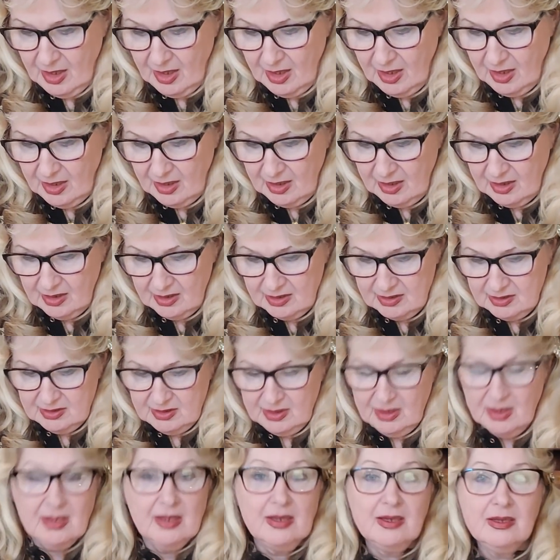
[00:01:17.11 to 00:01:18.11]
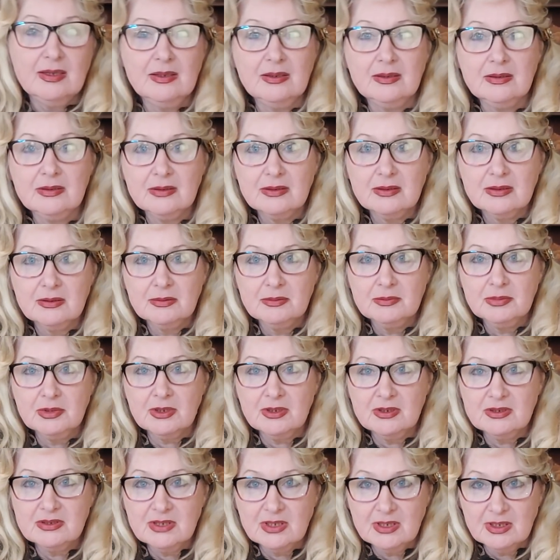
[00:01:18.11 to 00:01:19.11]
And
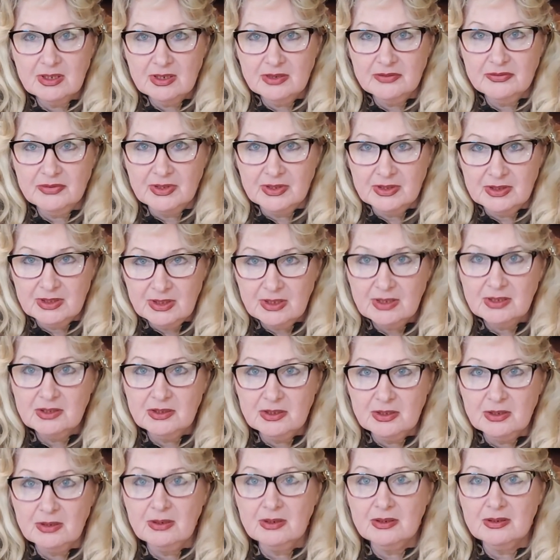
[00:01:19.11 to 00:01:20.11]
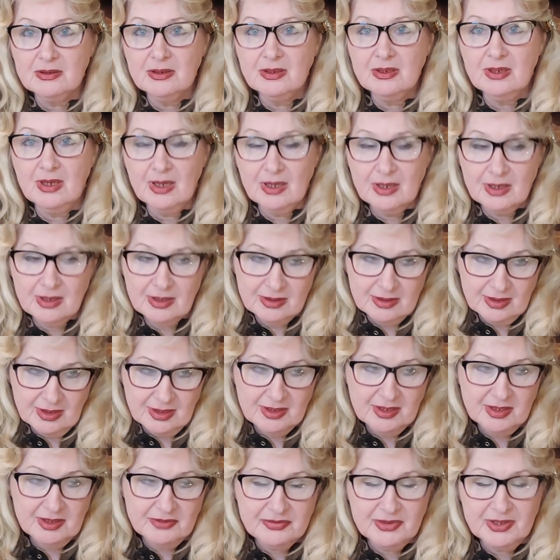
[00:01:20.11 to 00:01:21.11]
because I have antique dealer,
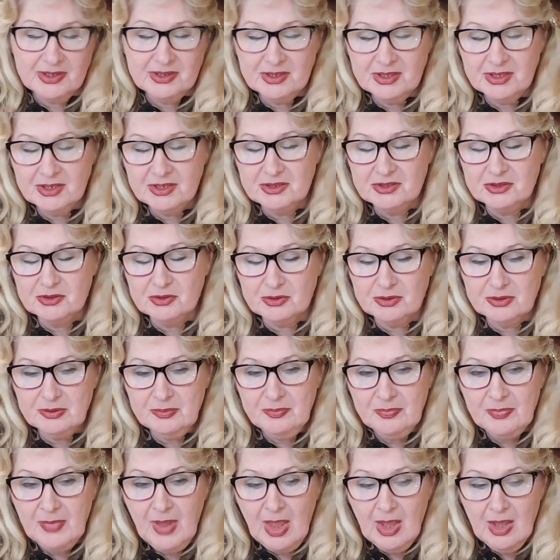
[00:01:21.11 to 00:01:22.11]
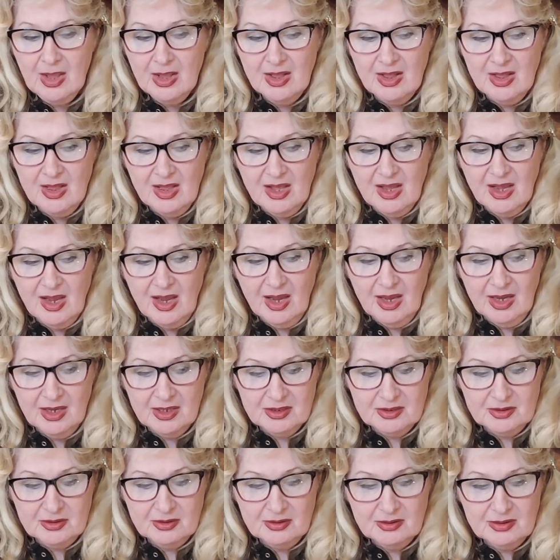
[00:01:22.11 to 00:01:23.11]
I have antique store,
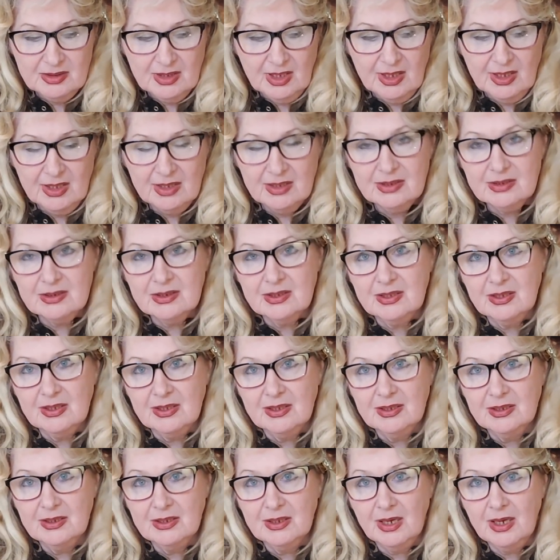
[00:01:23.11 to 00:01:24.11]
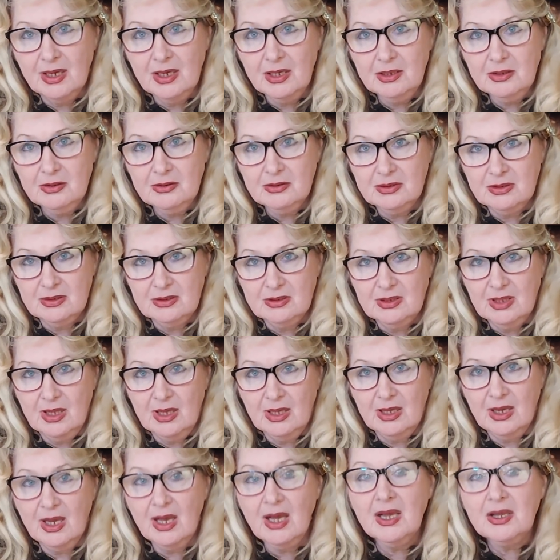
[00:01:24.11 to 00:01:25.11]
I knew that
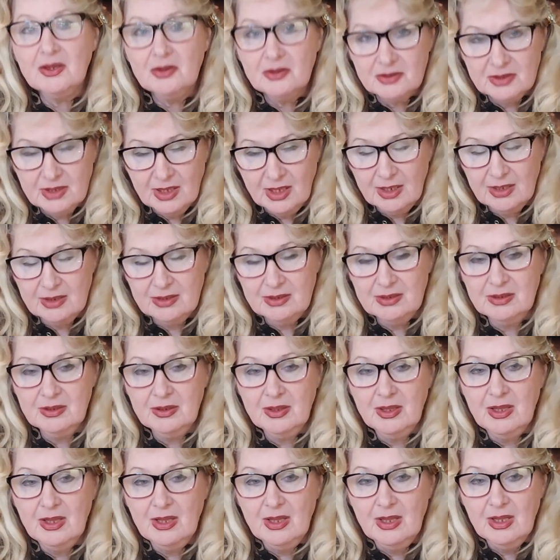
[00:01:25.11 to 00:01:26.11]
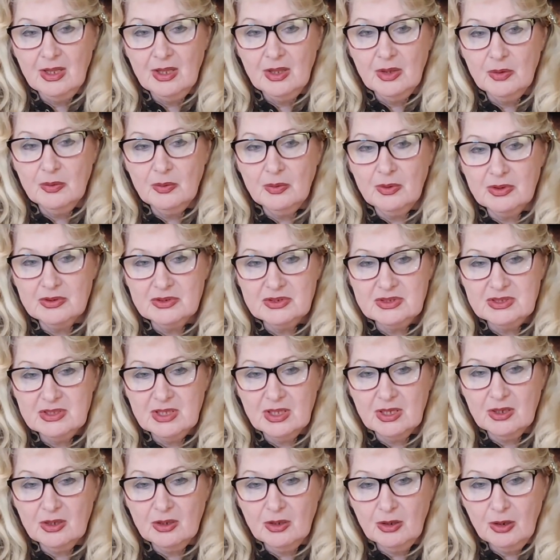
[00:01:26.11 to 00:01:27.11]
iodine was
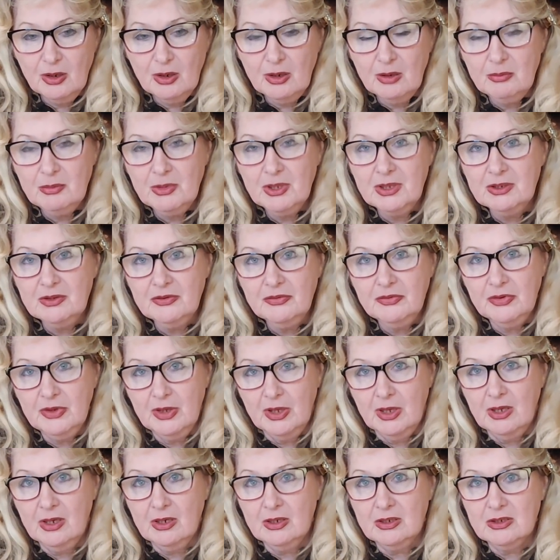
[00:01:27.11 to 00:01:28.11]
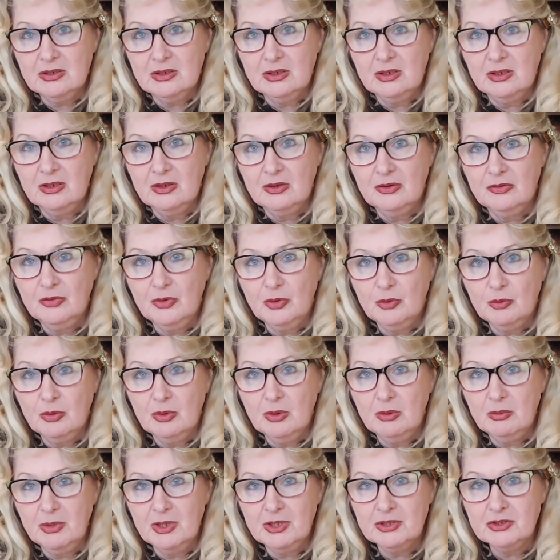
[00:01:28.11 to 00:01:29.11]
the common thing for
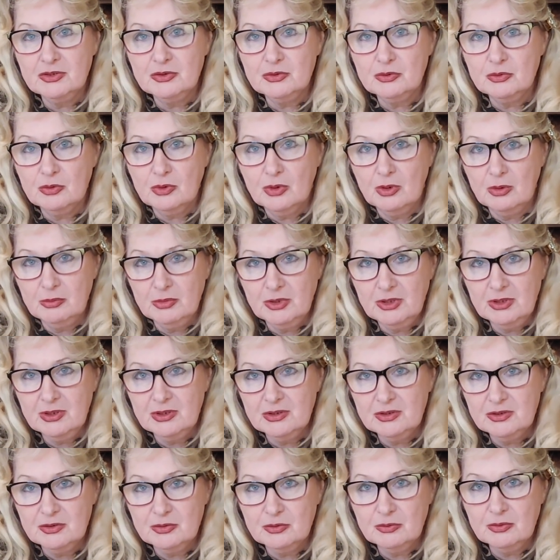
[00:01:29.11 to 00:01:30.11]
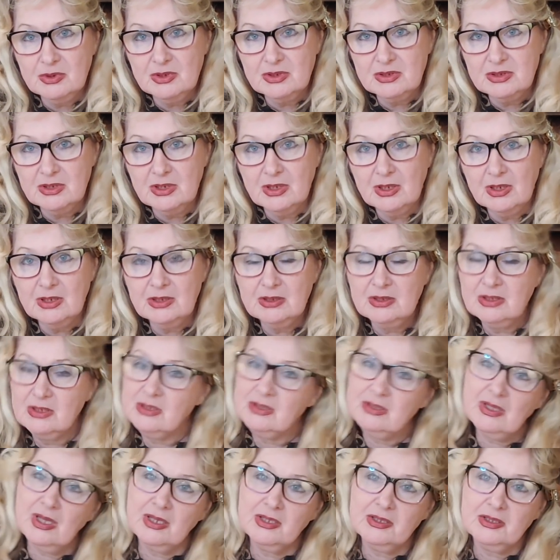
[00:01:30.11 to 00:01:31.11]
women to commit a suicide
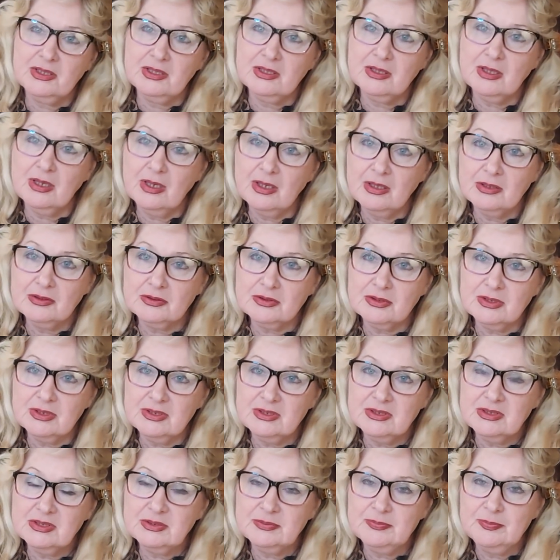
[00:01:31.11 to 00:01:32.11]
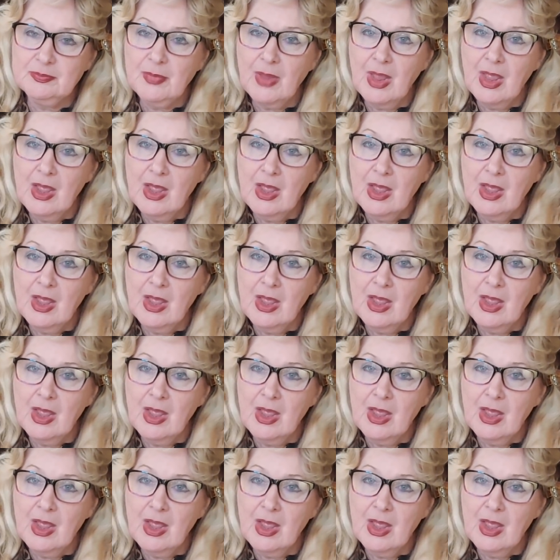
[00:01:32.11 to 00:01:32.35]
in 1900s.